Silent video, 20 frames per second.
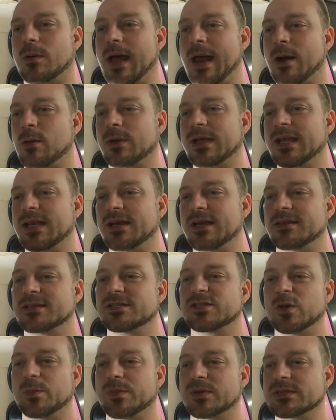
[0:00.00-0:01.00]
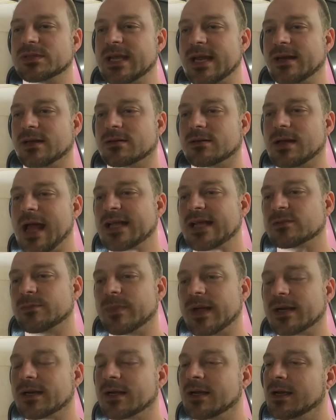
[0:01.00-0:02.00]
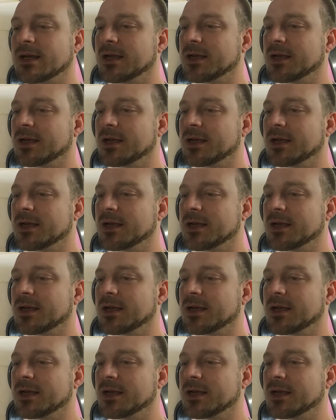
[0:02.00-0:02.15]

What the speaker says: I don't get into the super technical aspect.